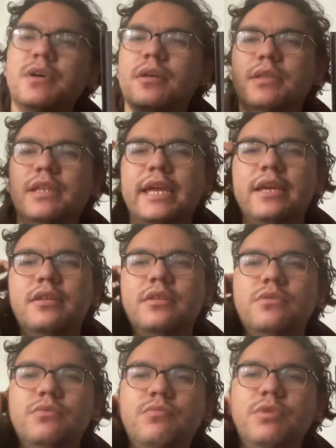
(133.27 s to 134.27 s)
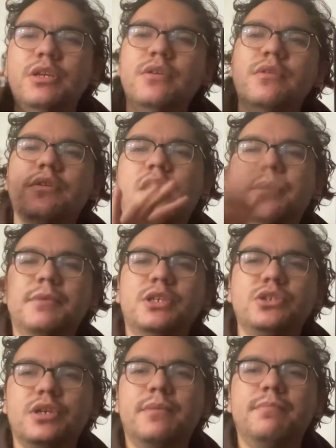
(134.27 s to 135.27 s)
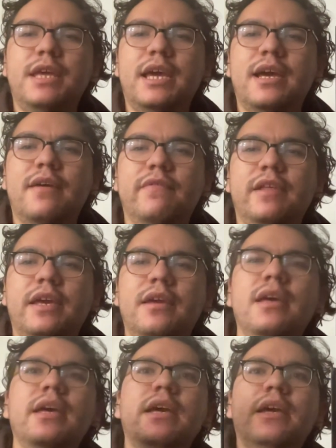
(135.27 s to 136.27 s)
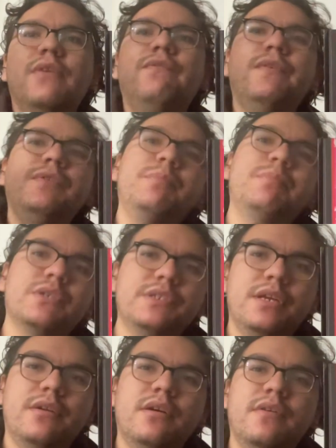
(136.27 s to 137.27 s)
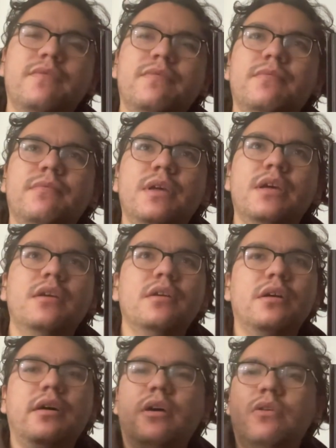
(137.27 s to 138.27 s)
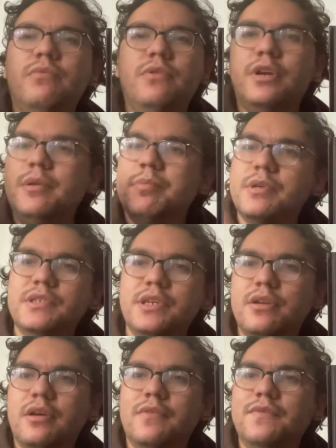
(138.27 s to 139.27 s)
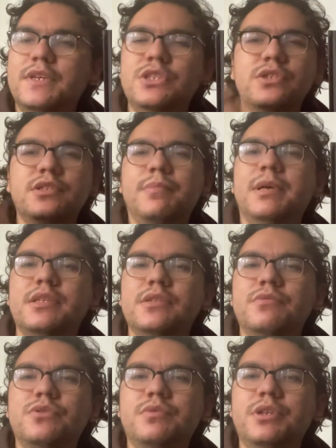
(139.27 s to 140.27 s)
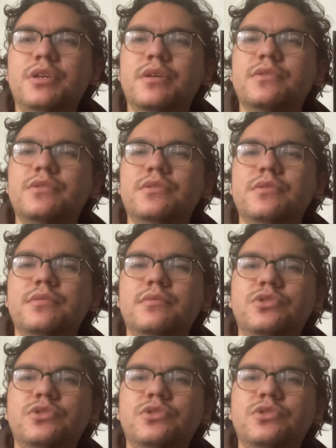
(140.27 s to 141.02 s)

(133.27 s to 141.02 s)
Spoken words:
like when you go to a comic shop, they have like 50% off, 30% off. It just depends which one you go to.